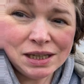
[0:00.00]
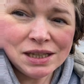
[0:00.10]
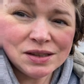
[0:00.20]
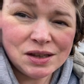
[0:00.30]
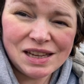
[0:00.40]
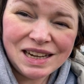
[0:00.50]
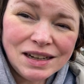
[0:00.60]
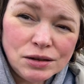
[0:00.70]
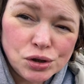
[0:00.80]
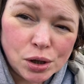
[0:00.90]
So they're
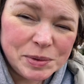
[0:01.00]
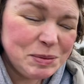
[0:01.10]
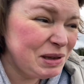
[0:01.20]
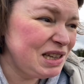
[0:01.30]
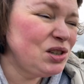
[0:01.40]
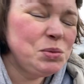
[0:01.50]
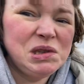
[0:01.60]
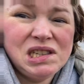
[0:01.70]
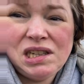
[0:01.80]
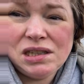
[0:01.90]
little jobs, but they're
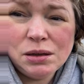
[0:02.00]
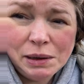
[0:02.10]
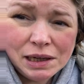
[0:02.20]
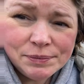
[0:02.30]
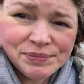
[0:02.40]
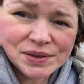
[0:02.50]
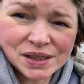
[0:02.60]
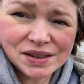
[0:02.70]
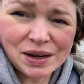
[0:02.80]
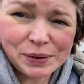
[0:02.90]
jobs that need doing. So